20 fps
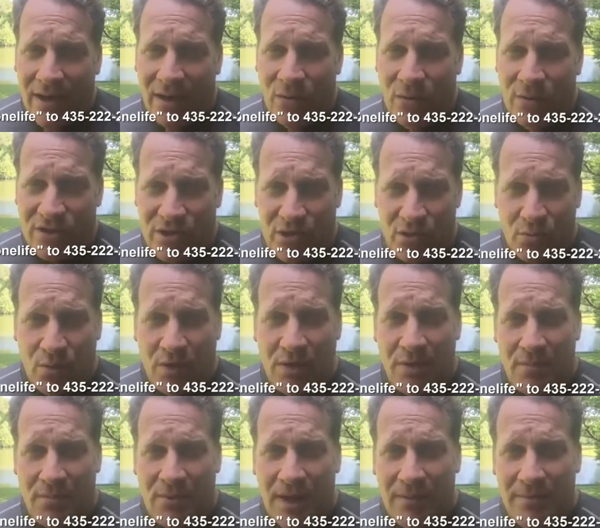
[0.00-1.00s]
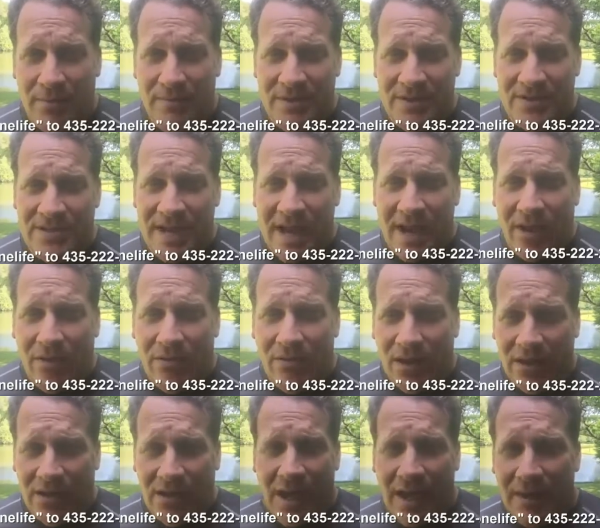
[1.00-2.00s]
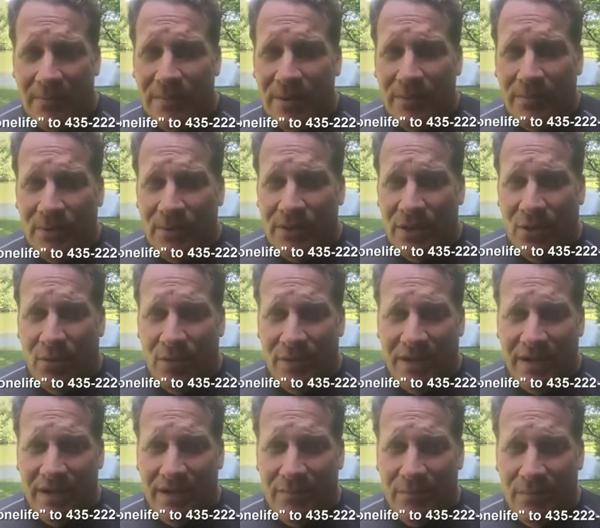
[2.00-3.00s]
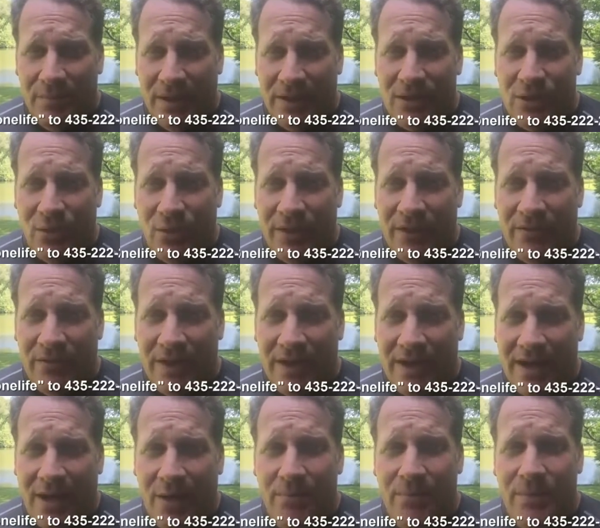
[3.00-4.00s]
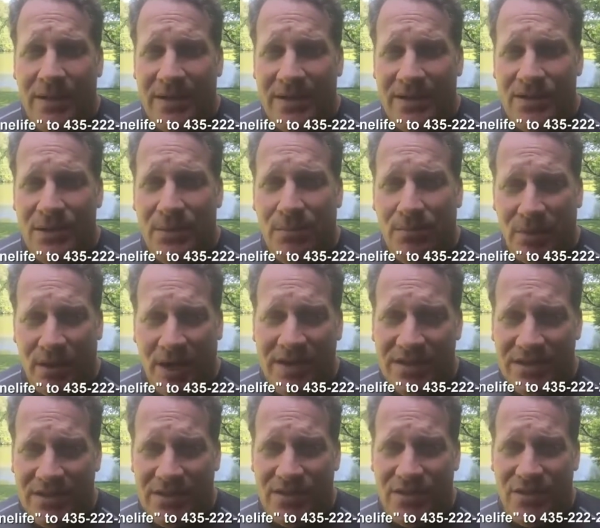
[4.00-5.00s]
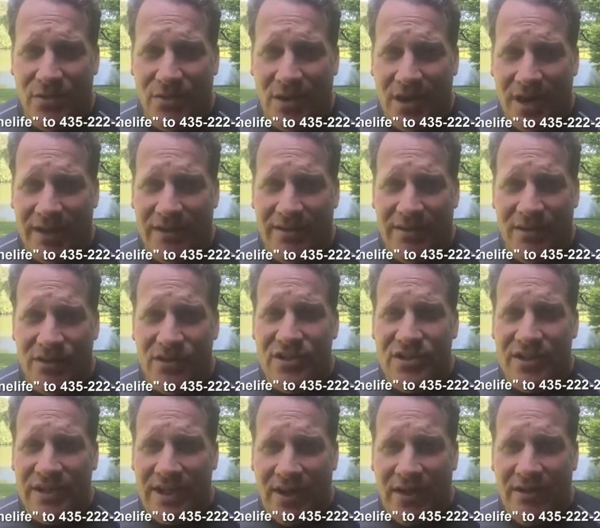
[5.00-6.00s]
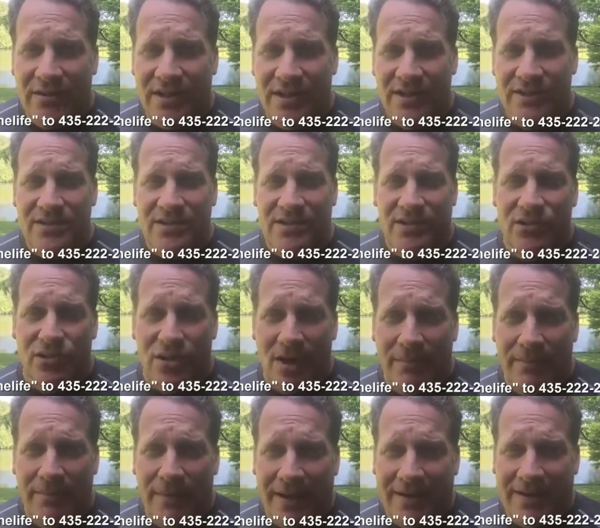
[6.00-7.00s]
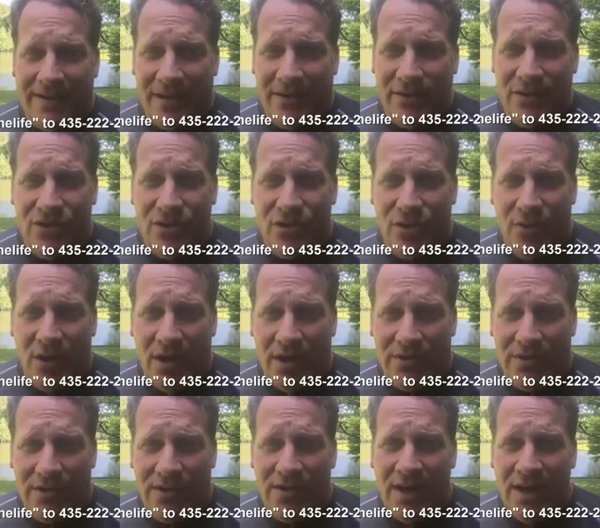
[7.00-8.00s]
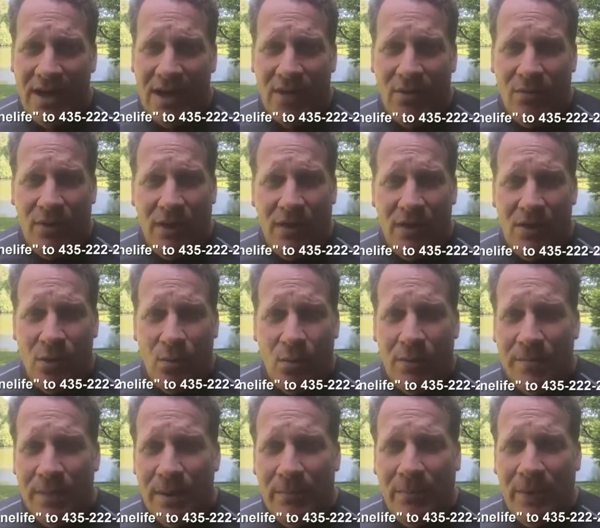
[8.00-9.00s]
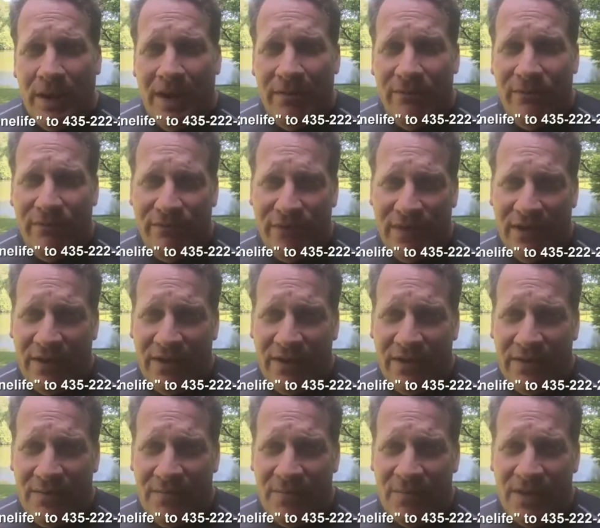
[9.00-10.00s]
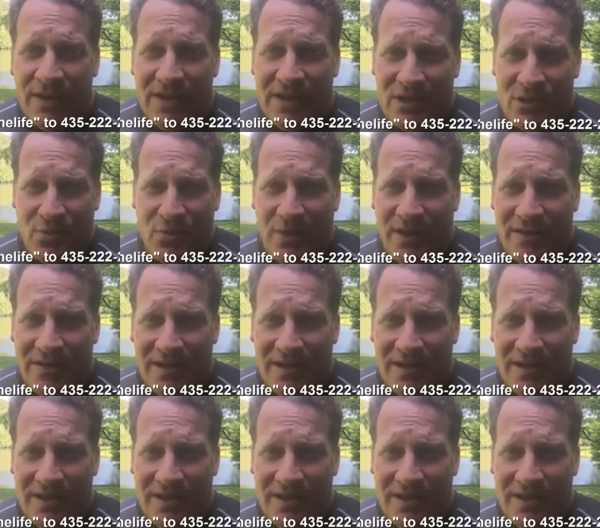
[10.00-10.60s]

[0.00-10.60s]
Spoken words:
which is where the problem is now. A lot of people don't want to get in Bitcoin right now because the price is too high. They're scared that it's going to drop back down to 200. Well, when people have fear, guess what